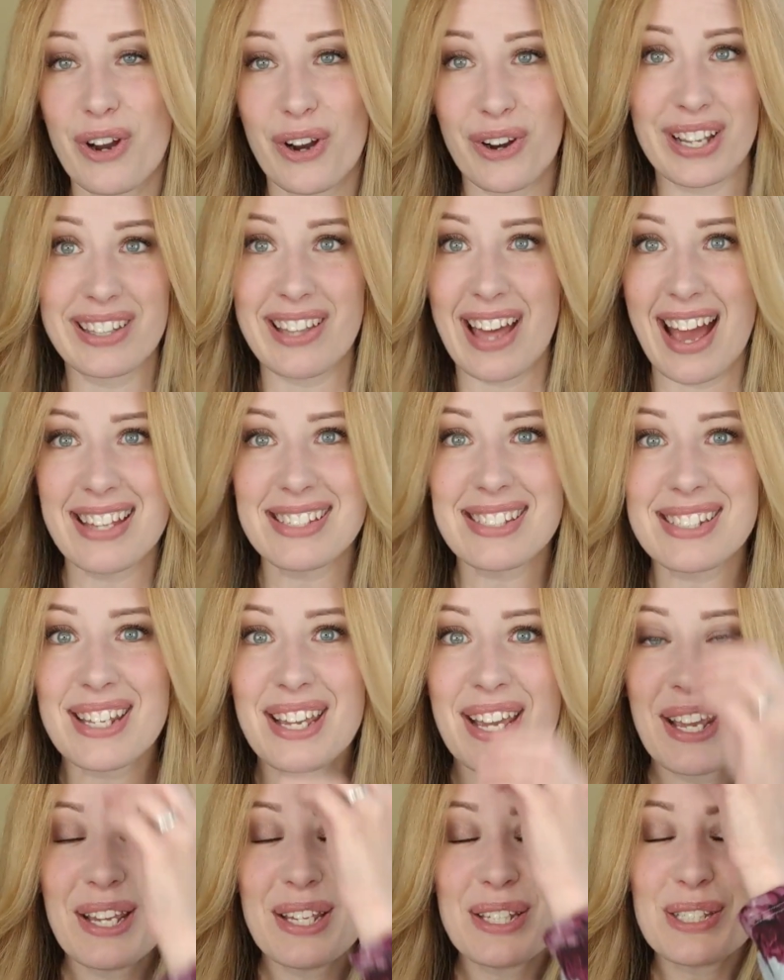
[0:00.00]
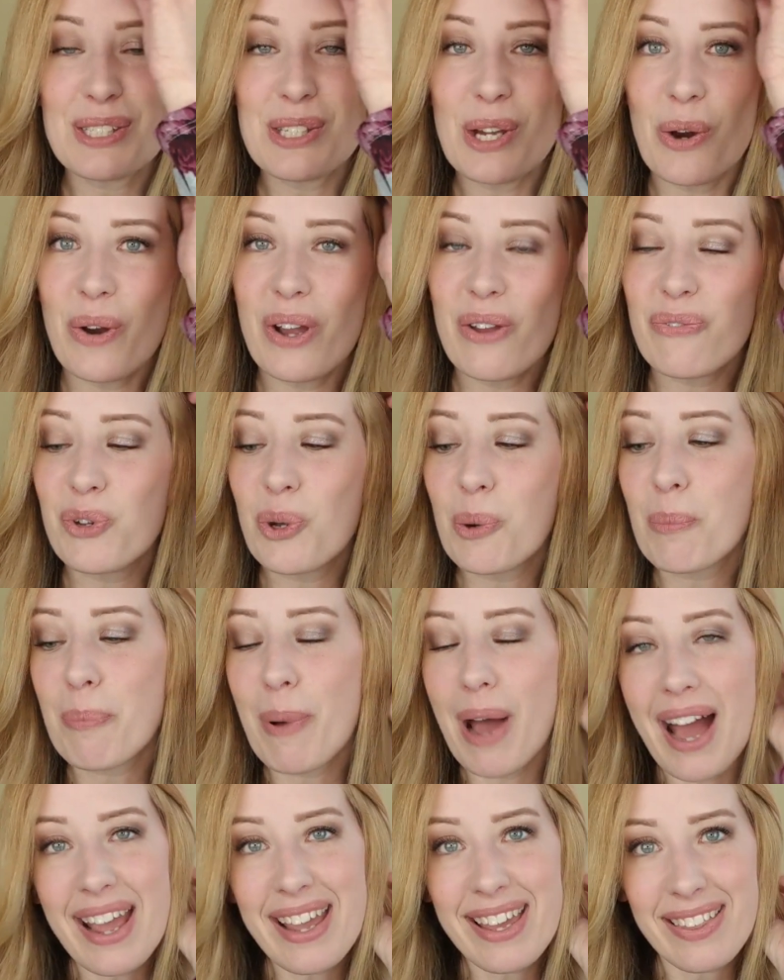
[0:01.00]
very last. So if you're
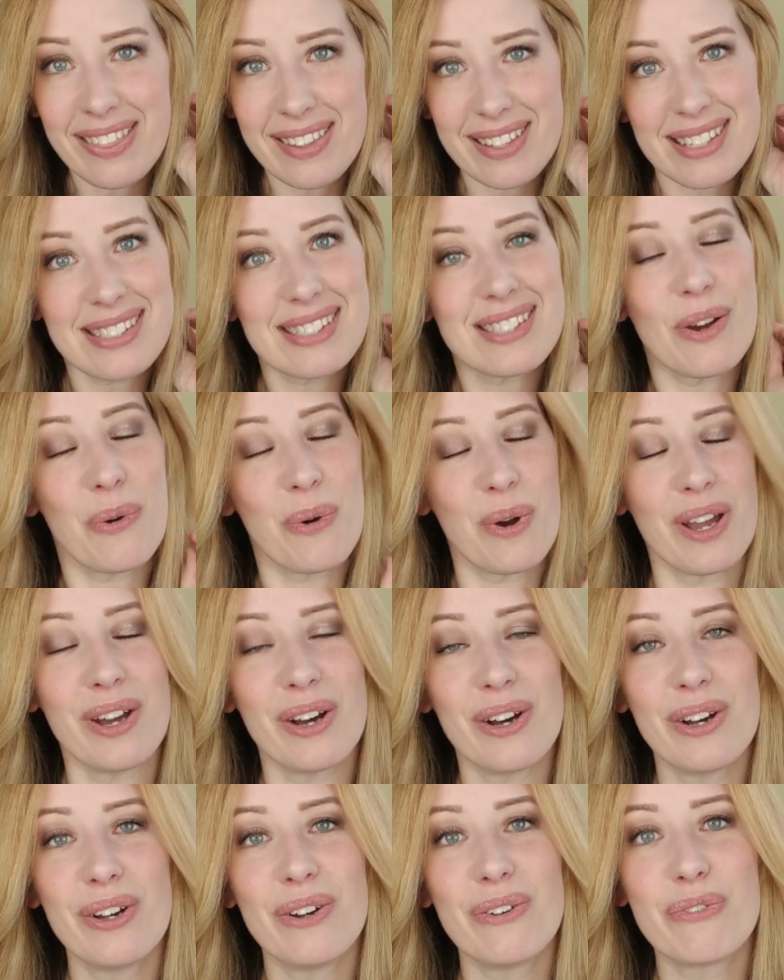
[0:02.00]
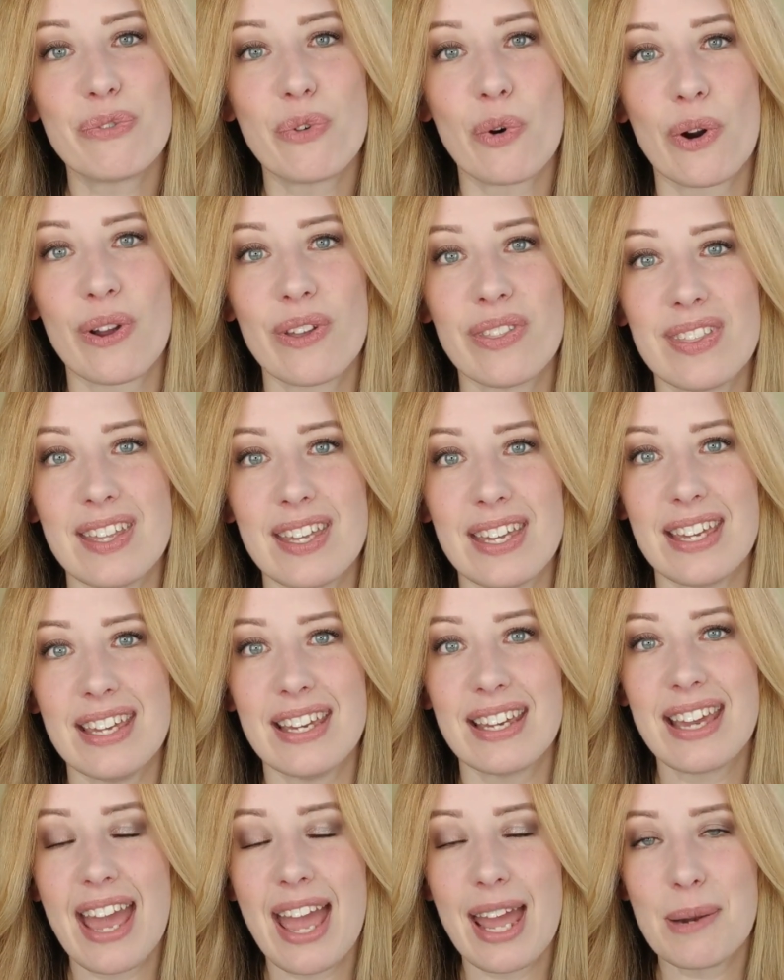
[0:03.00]
buying this oil for
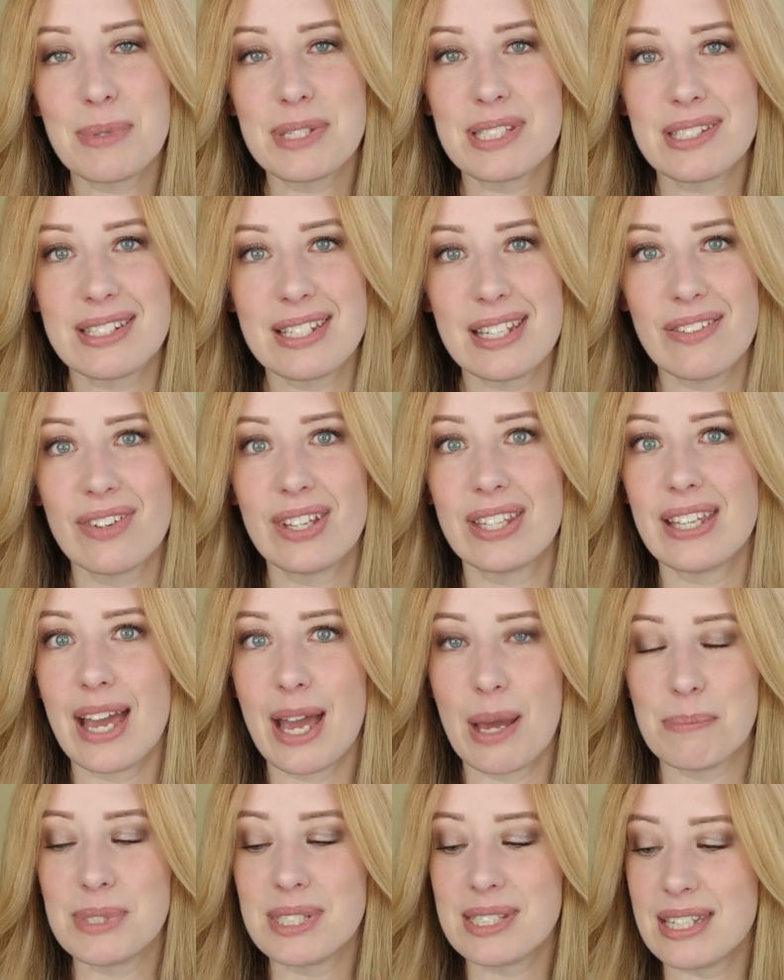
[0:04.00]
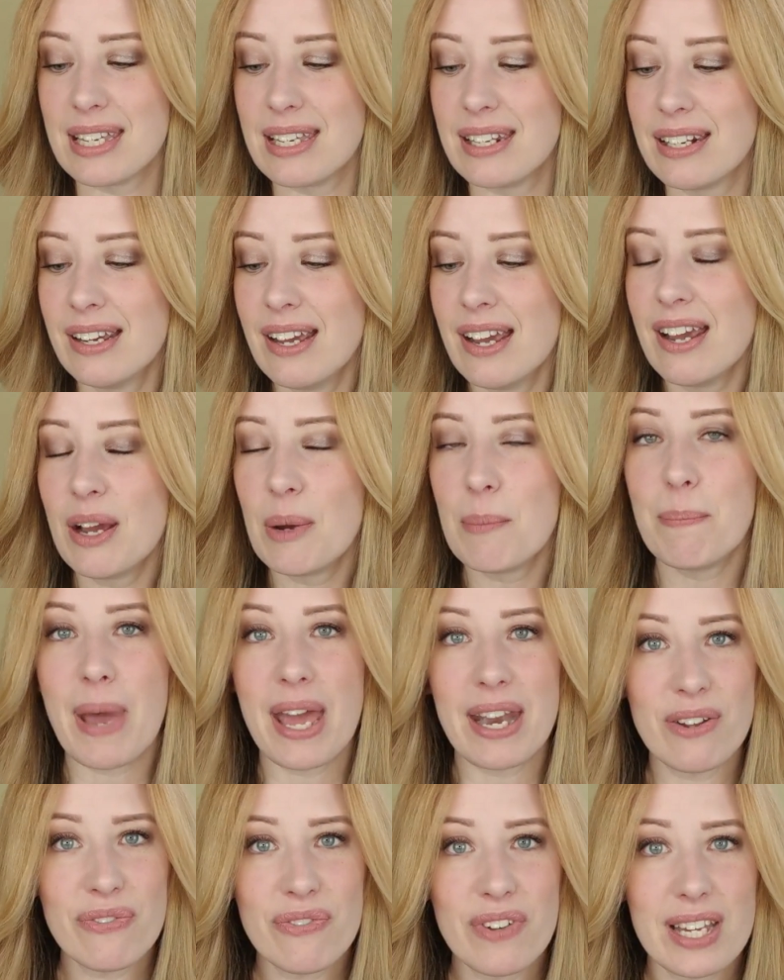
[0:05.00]
the cannabis sativa, the hemp seed
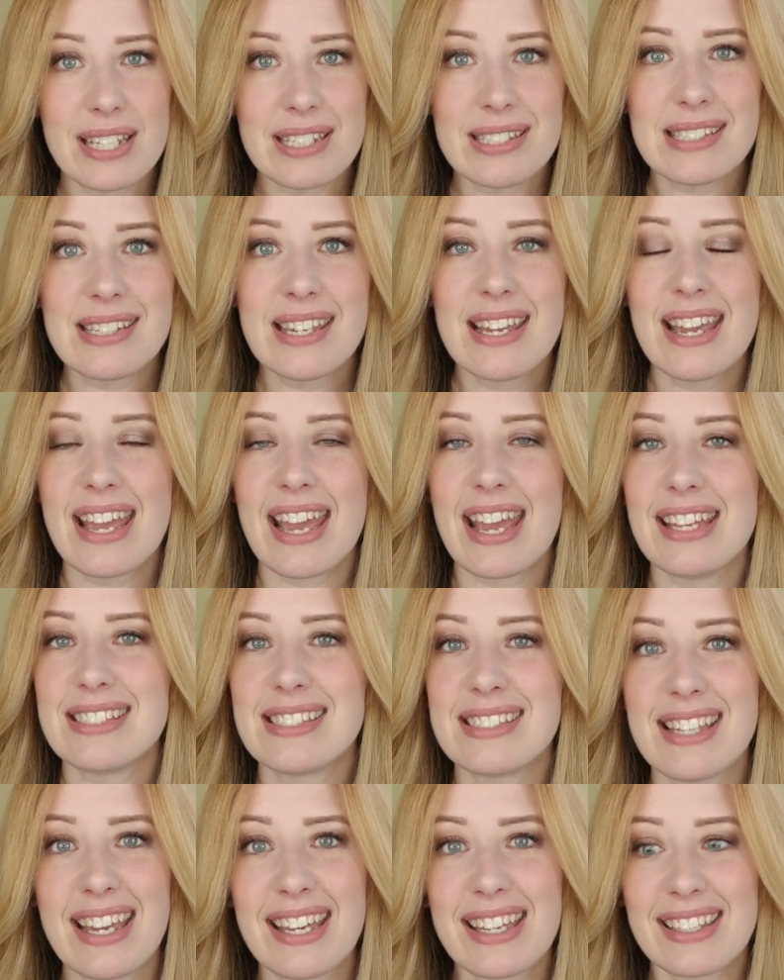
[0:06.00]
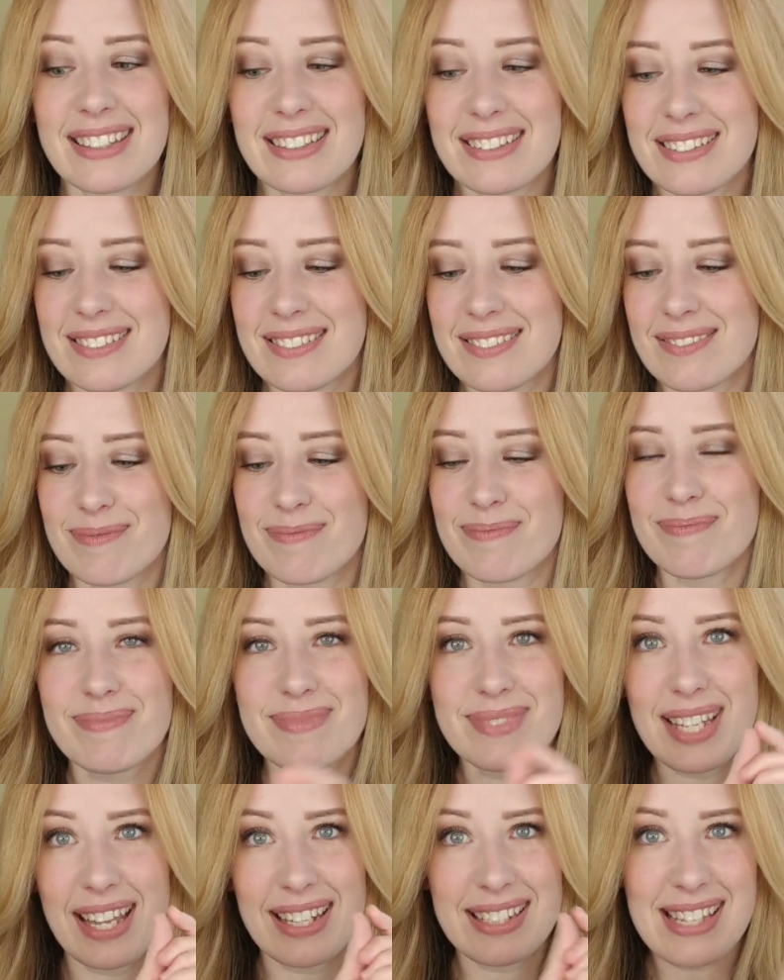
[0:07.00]
benefits, it's like
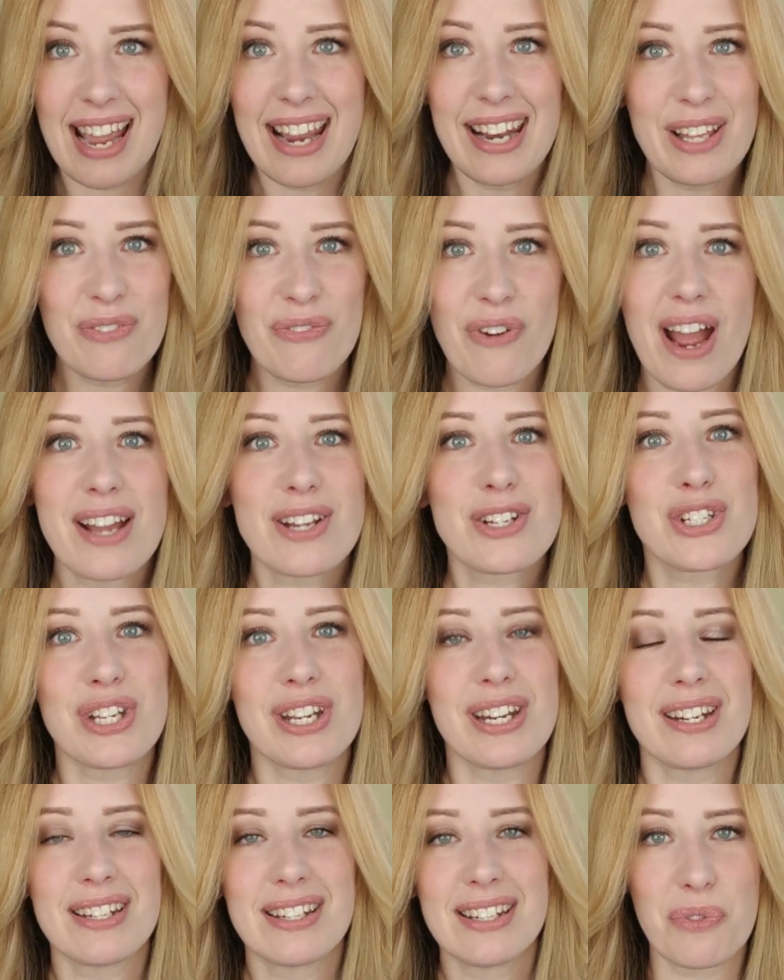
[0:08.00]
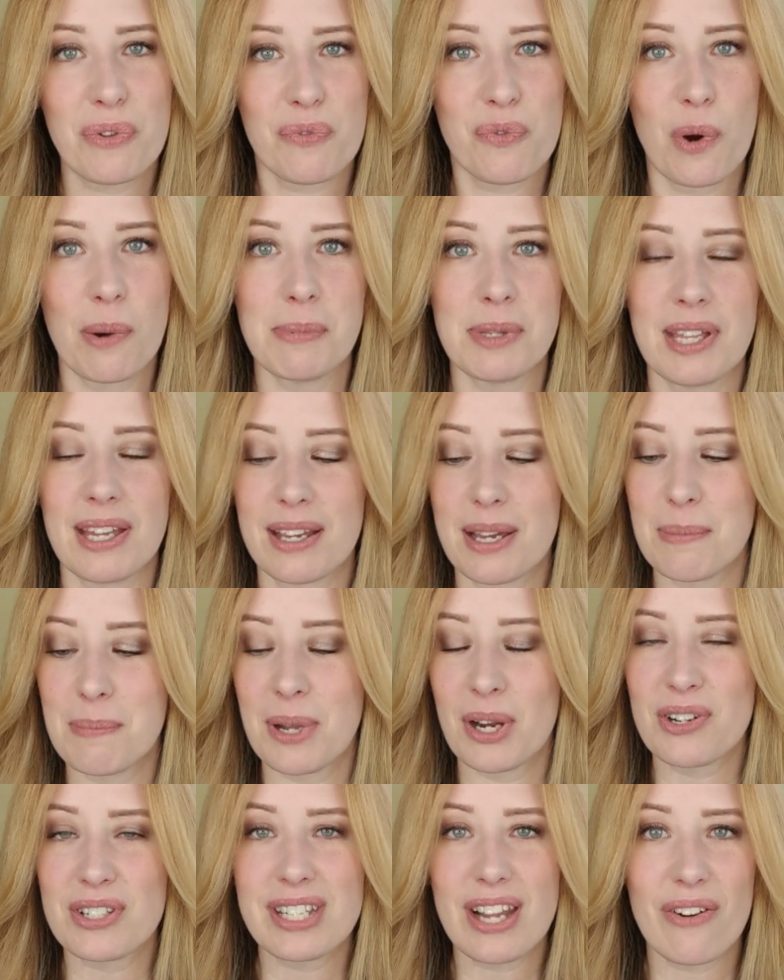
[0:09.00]
a tiny fraction of the formula
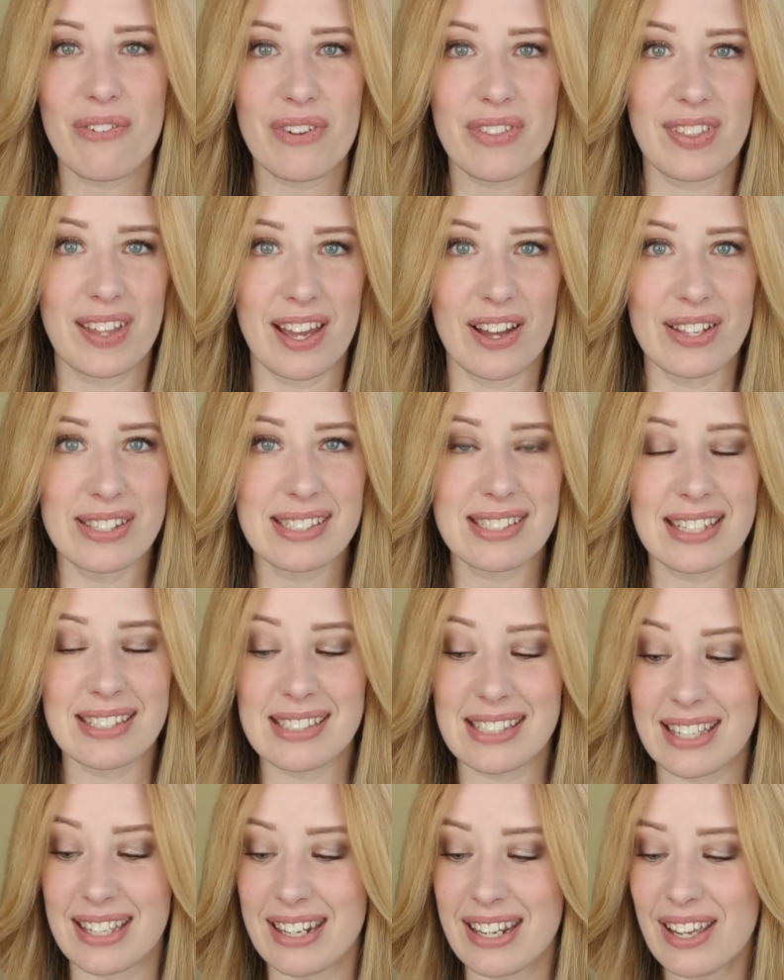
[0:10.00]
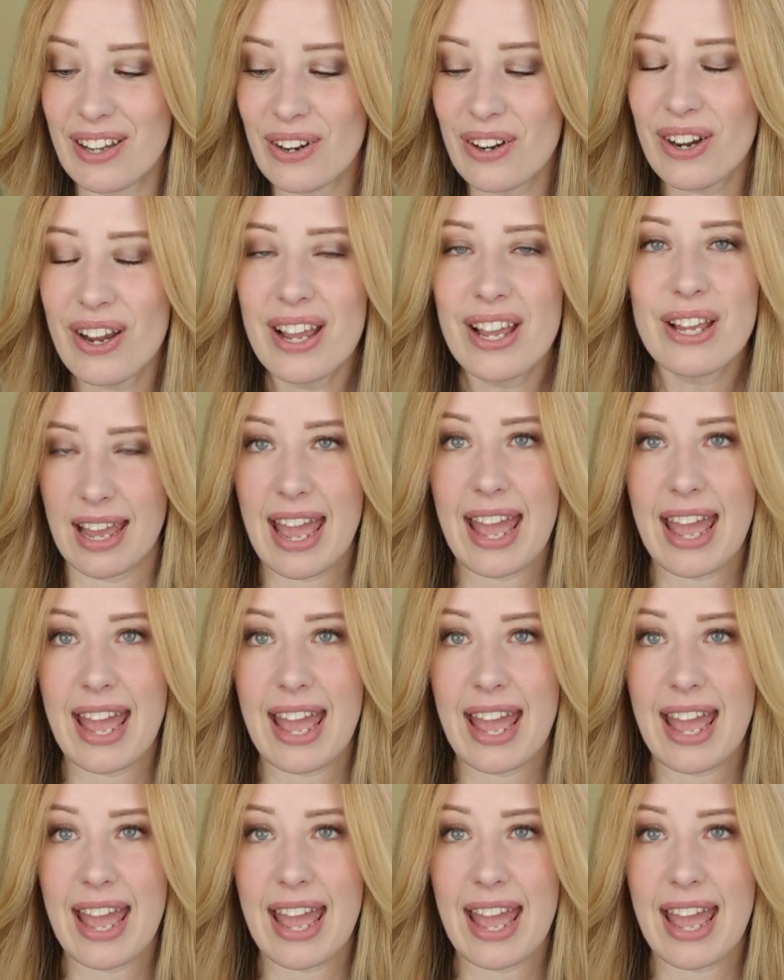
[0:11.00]
compared to everything else that's in here.